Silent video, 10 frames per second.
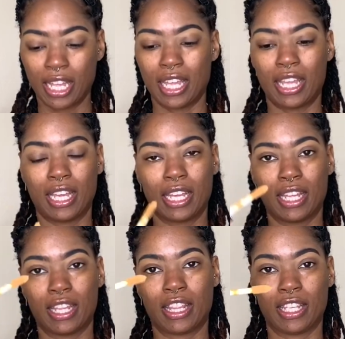
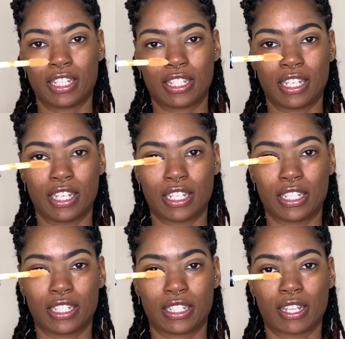And this
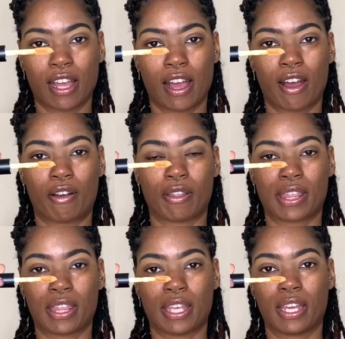is how
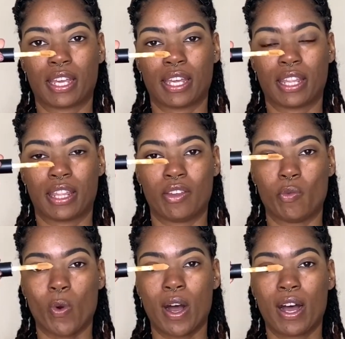thick the
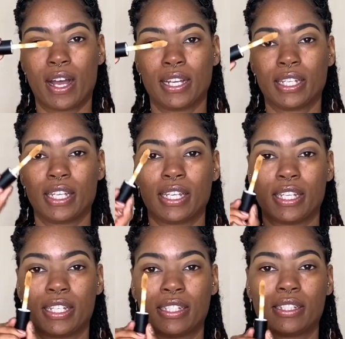wand
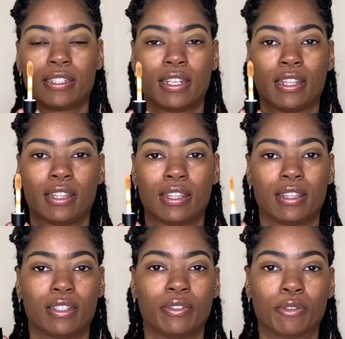is and
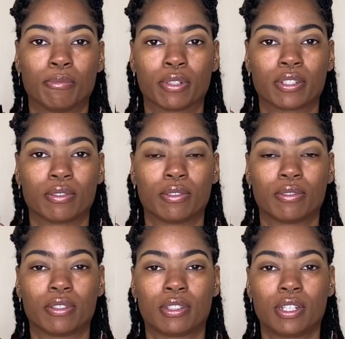the little
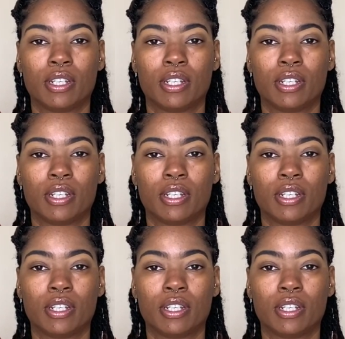bristles.